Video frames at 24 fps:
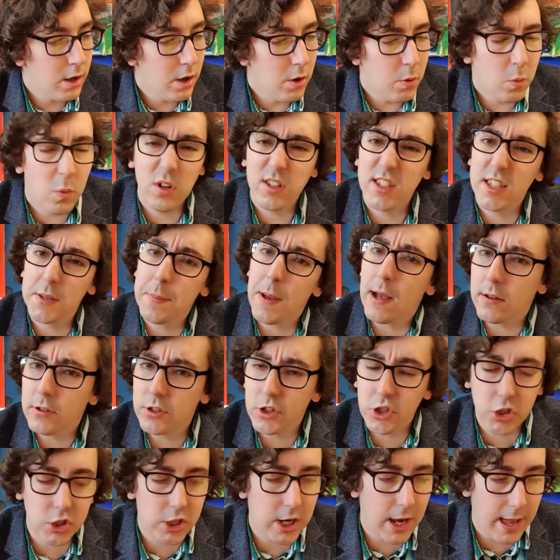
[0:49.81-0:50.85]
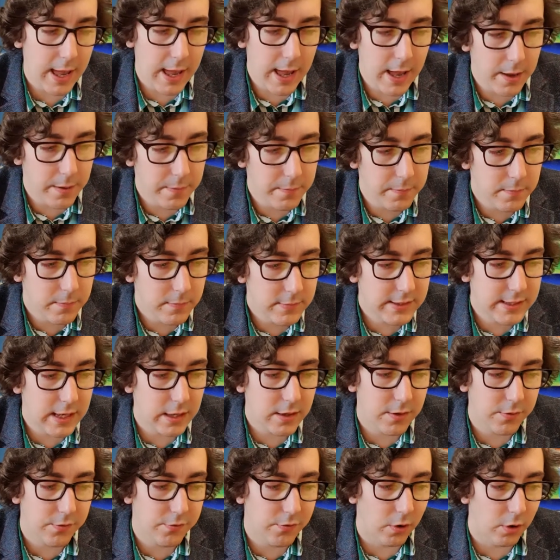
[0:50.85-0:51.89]
What about a chair? said
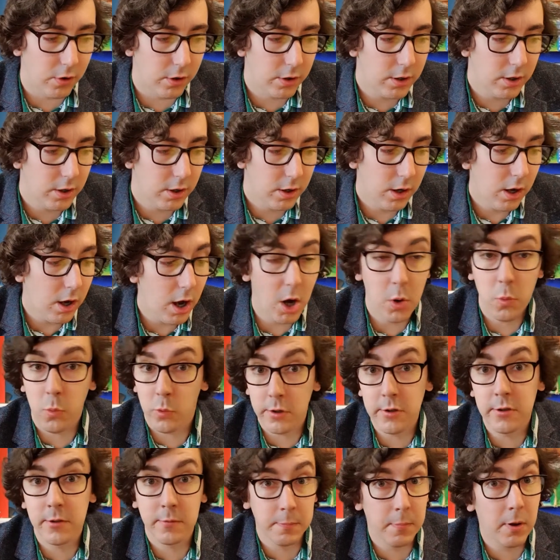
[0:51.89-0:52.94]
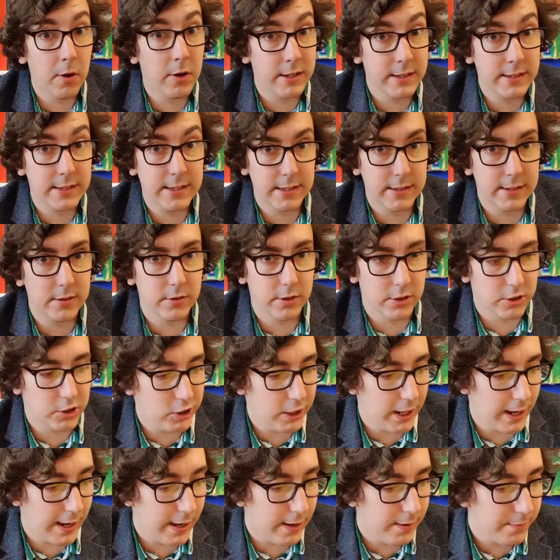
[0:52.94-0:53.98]
the frog. I wouldn't mind sitting on a
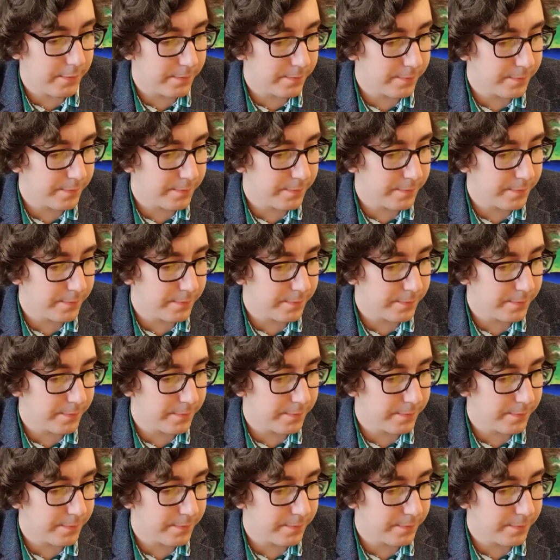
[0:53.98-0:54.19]
chair.